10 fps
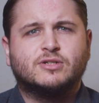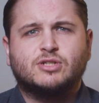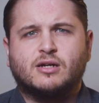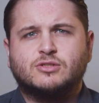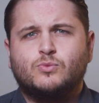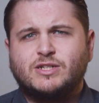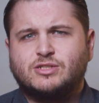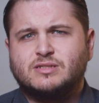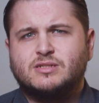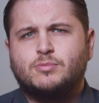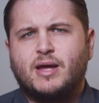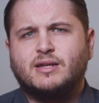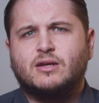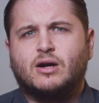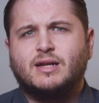a child's wishes
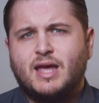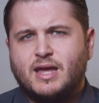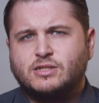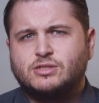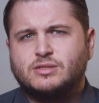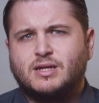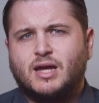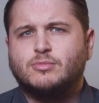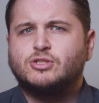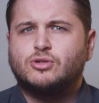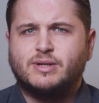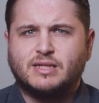depending on age and maturity